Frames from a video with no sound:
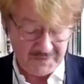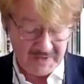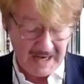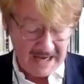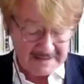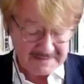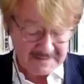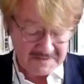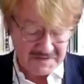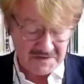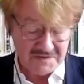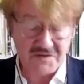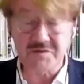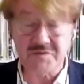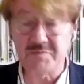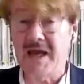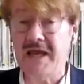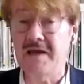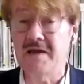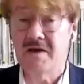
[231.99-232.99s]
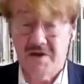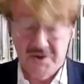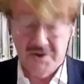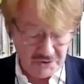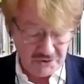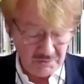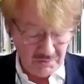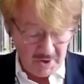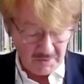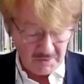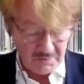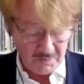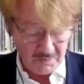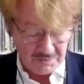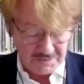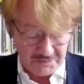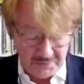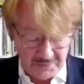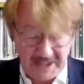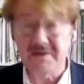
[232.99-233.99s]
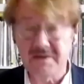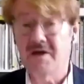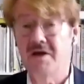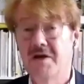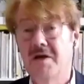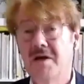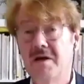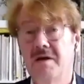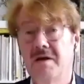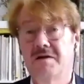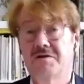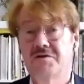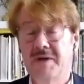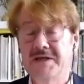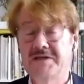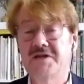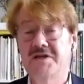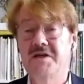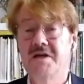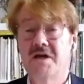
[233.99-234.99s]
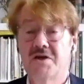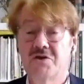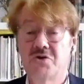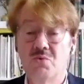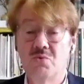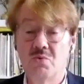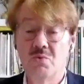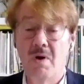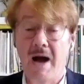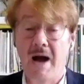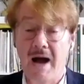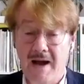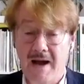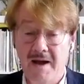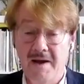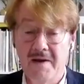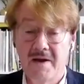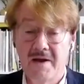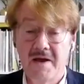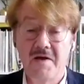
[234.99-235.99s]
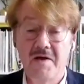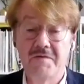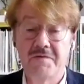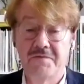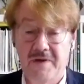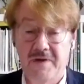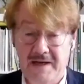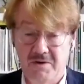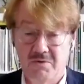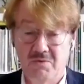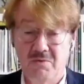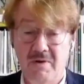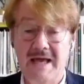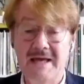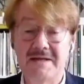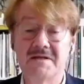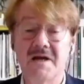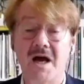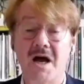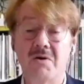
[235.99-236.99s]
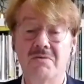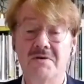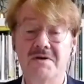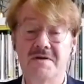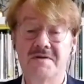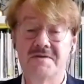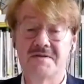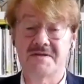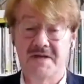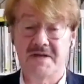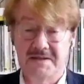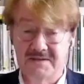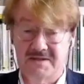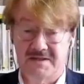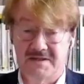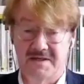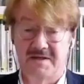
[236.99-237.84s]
And since May 2020, you are a fellow at our center.